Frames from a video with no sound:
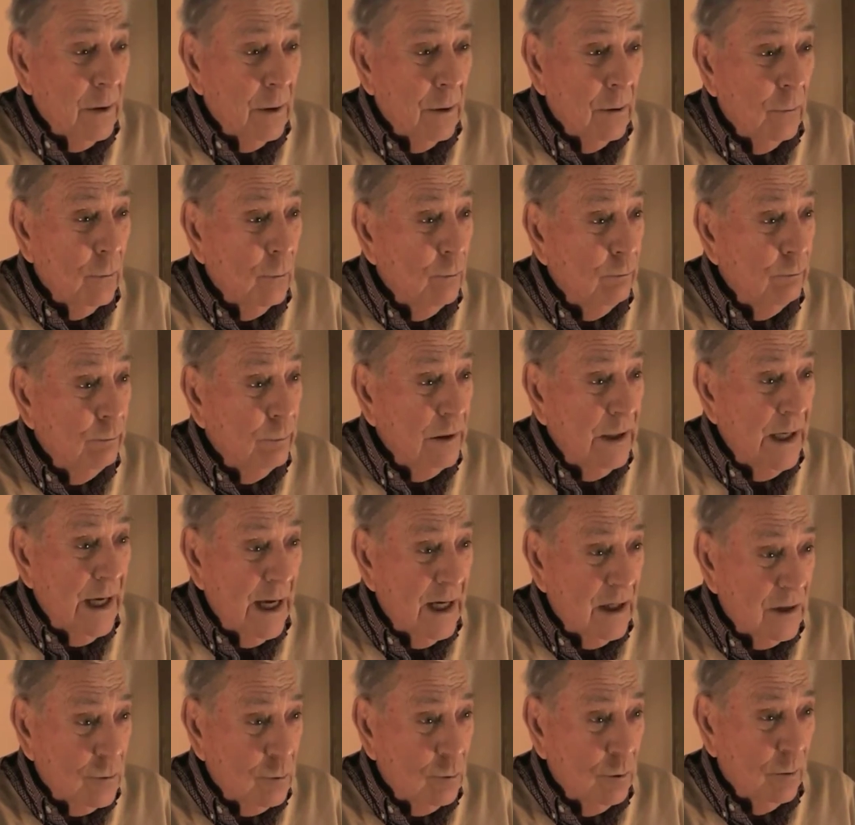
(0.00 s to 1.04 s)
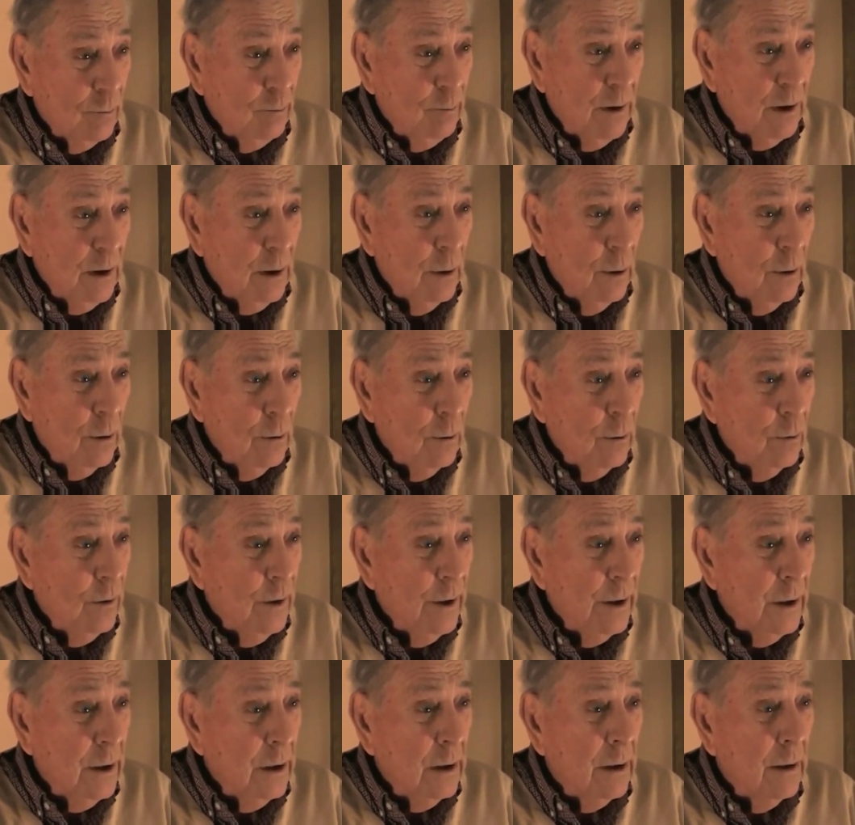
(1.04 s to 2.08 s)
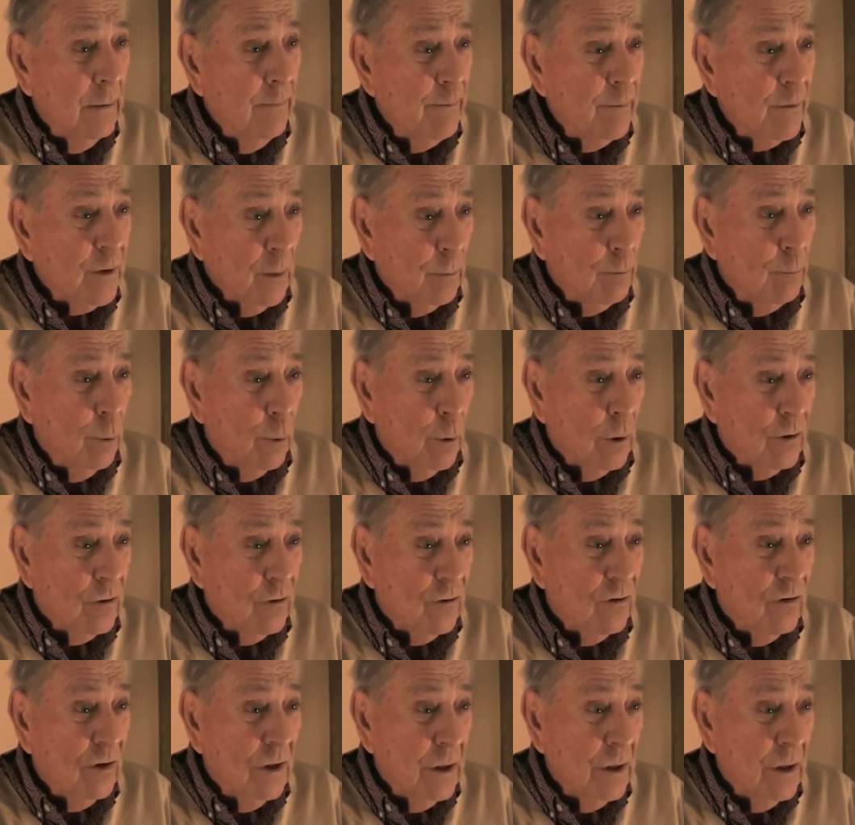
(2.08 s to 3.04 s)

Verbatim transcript: the gas would be low, the ports,